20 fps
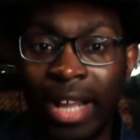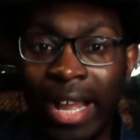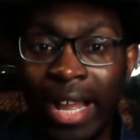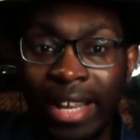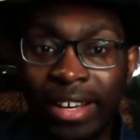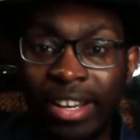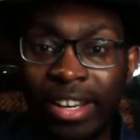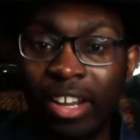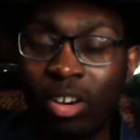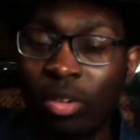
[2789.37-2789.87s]

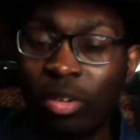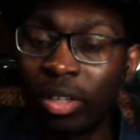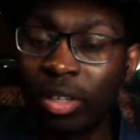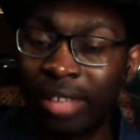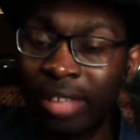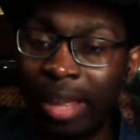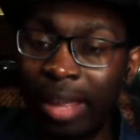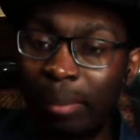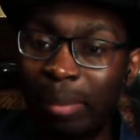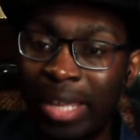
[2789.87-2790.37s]
I know the
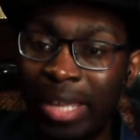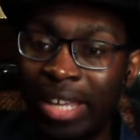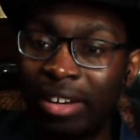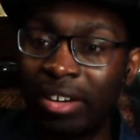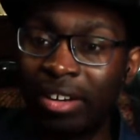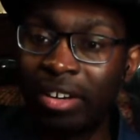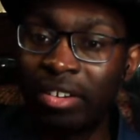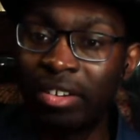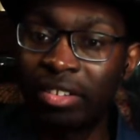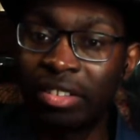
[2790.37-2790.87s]

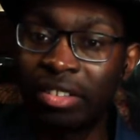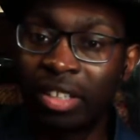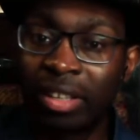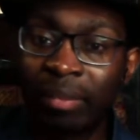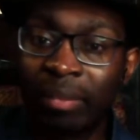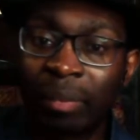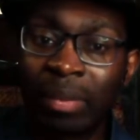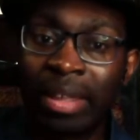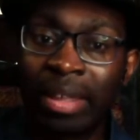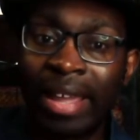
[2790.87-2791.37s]
Stampeders
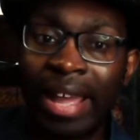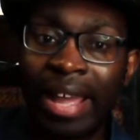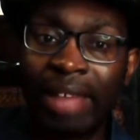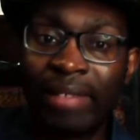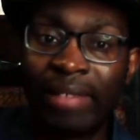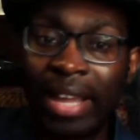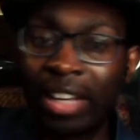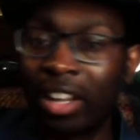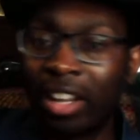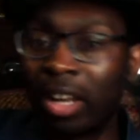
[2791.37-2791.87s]

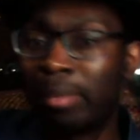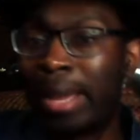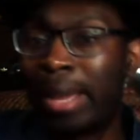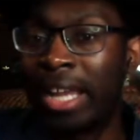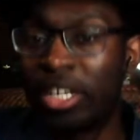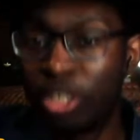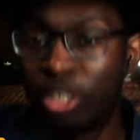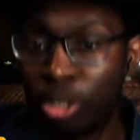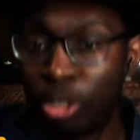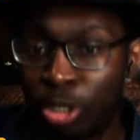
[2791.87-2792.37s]
have had a lot of
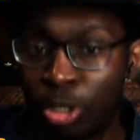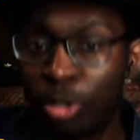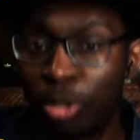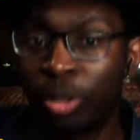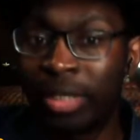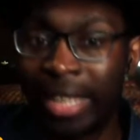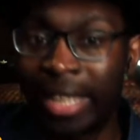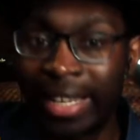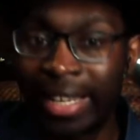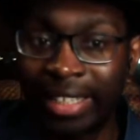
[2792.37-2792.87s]
bad juju
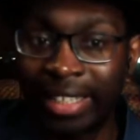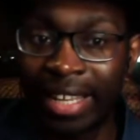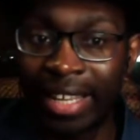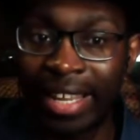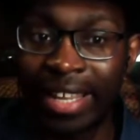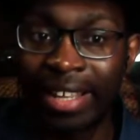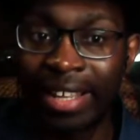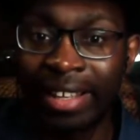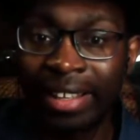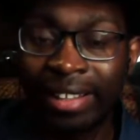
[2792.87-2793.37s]

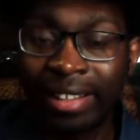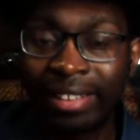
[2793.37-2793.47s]
lately.